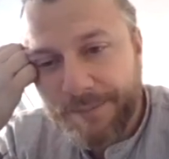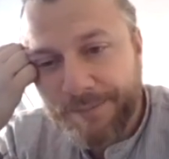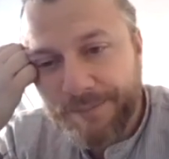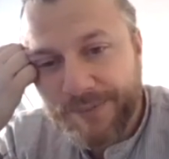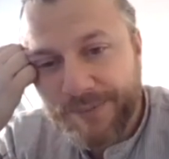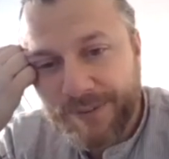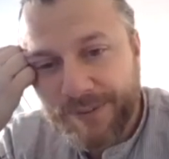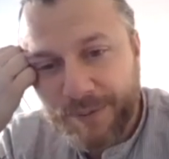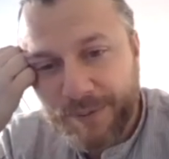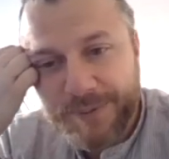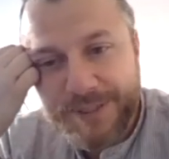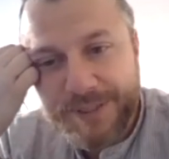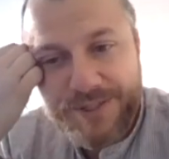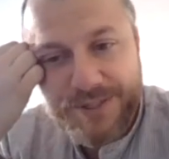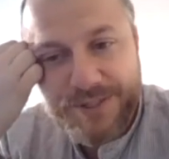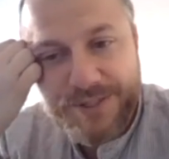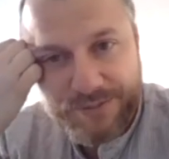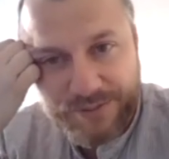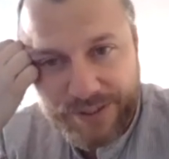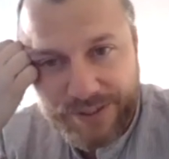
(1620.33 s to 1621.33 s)
developing
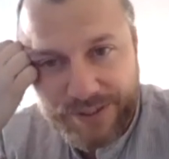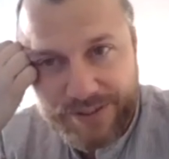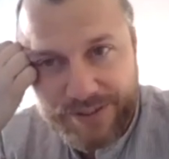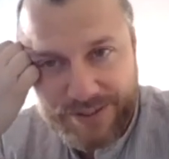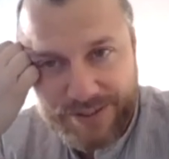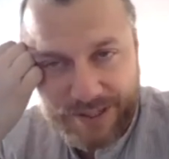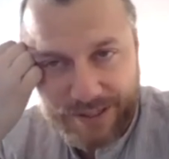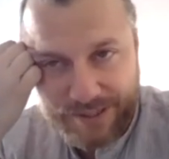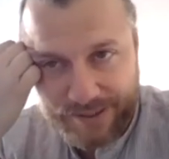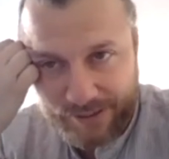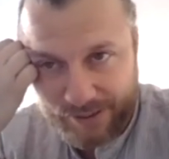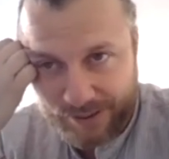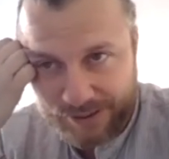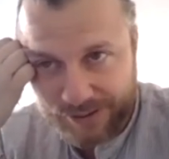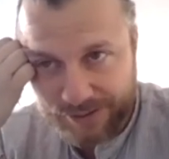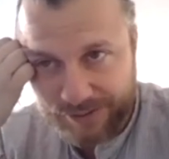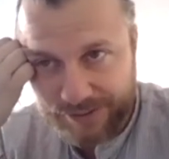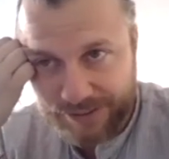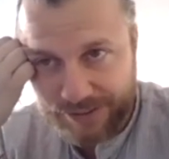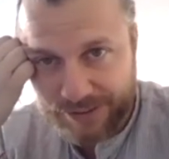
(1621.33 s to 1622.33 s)
severe
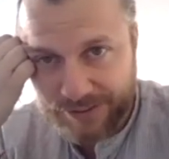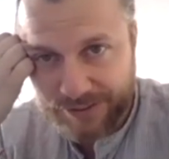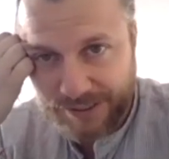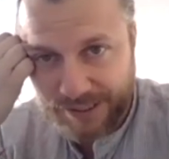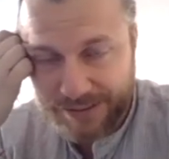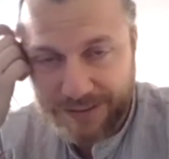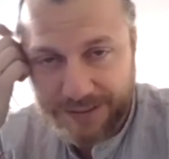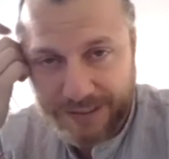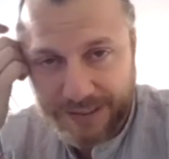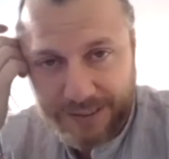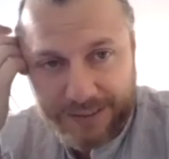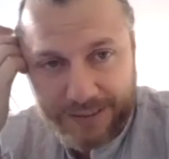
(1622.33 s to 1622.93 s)
psychological distress?